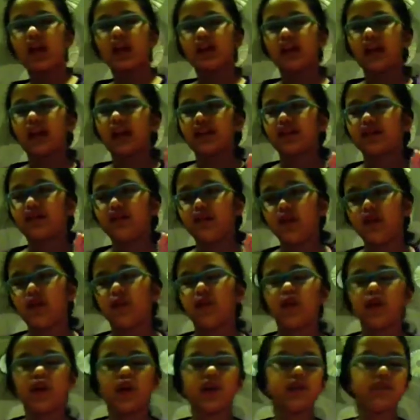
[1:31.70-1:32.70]
Like three or
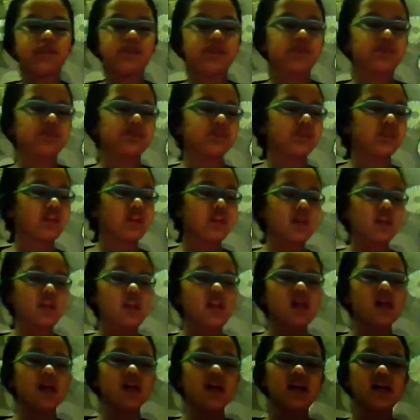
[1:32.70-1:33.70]
more.
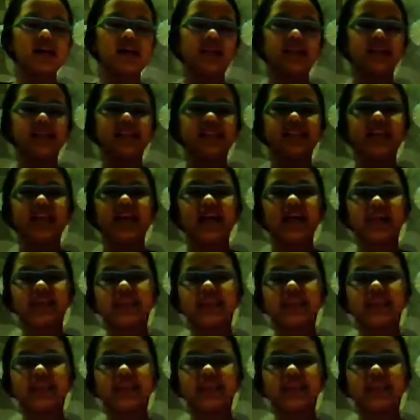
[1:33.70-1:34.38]
It's like